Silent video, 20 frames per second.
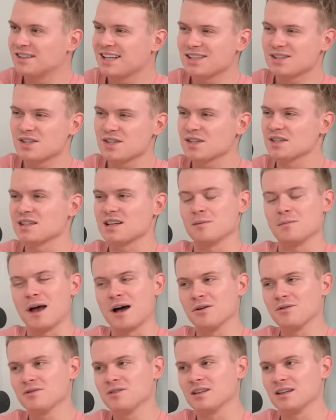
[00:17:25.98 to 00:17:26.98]
that doesn't seem
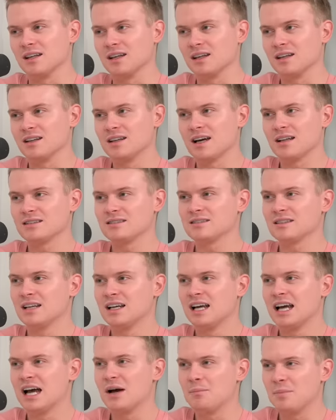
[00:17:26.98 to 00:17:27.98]
healthy. That
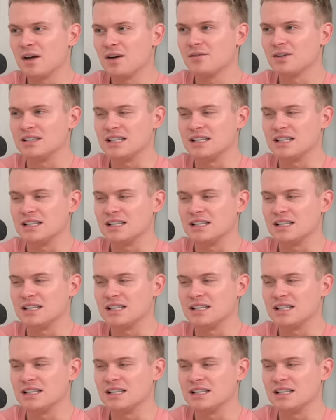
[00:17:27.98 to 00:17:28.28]
bit of a